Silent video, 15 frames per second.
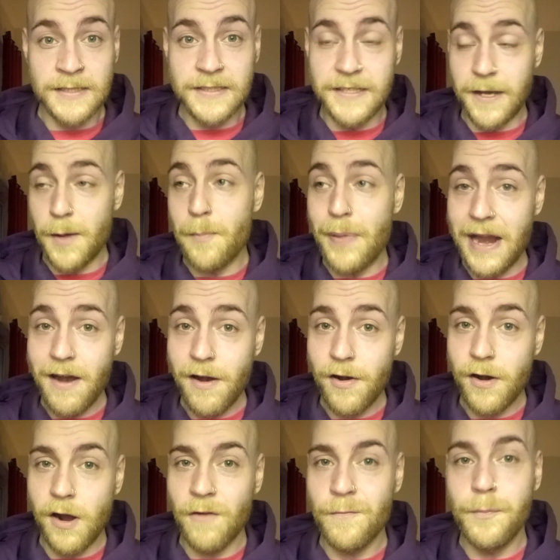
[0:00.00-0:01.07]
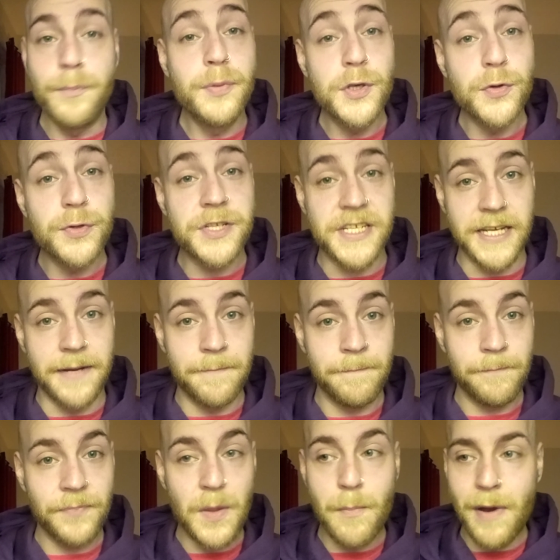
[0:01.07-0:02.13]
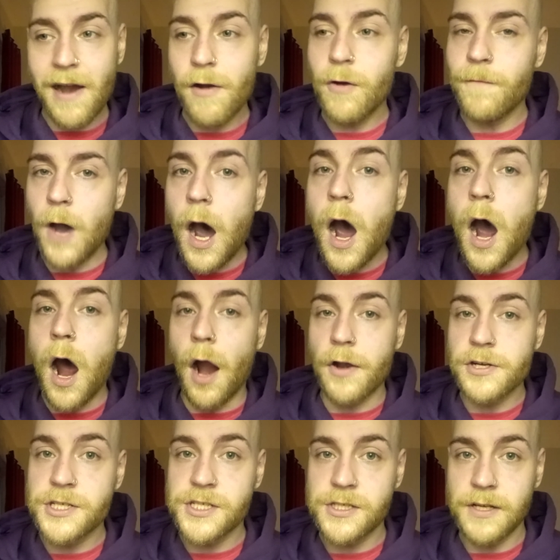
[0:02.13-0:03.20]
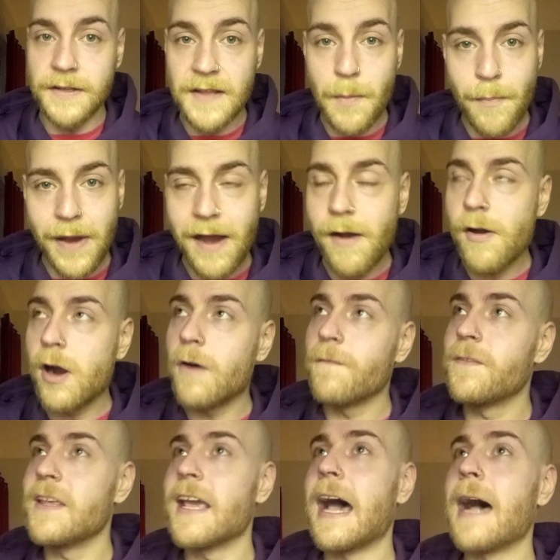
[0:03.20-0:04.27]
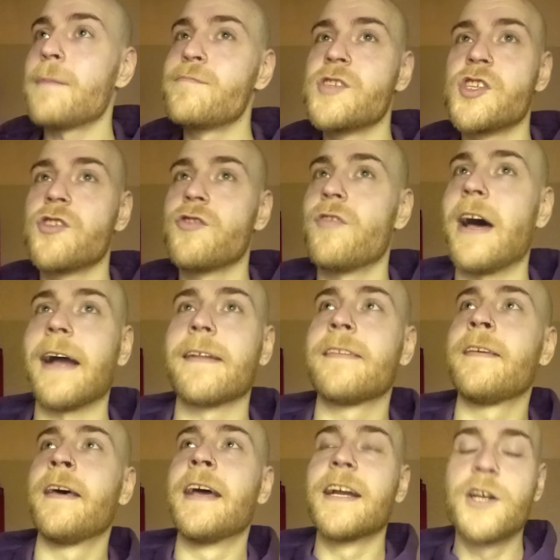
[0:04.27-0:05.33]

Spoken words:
the bearer of beauty, the bearer of arts, the bearer of the abstract,